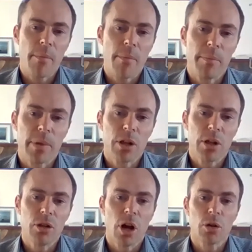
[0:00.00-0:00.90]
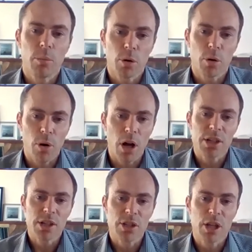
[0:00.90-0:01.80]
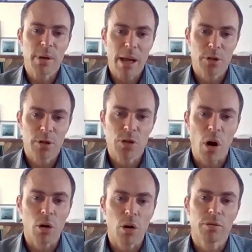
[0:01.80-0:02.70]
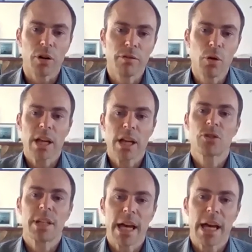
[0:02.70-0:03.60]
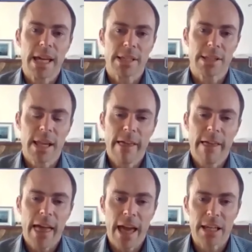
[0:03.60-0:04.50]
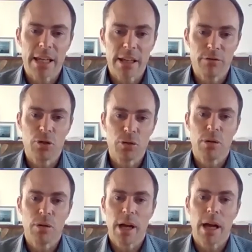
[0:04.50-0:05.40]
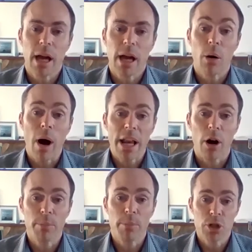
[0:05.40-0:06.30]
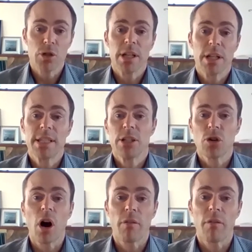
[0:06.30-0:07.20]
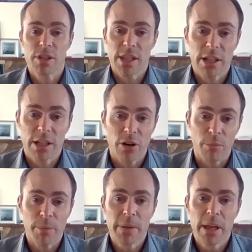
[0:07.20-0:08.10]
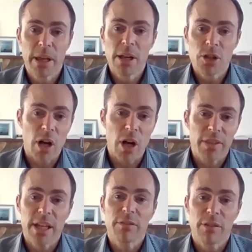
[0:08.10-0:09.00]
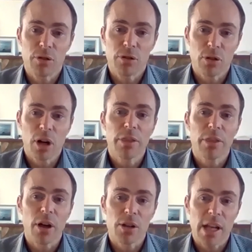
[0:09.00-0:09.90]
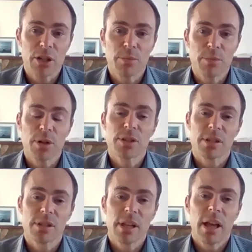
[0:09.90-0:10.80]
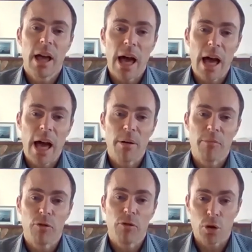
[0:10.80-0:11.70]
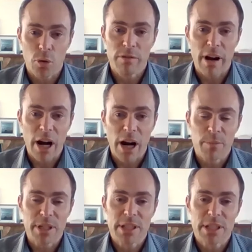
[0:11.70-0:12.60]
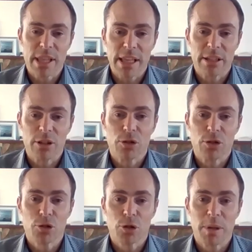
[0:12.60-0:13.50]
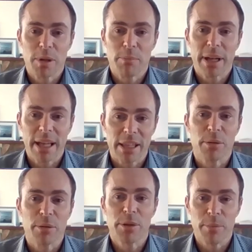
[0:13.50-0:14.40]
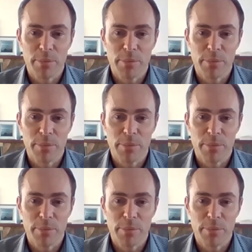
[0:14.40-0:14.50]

your plant is going to be able to hold for a few extra days and give you a wider opportunity to harvest that crop. So I think if you look at those attributes for your environment, then you should be picking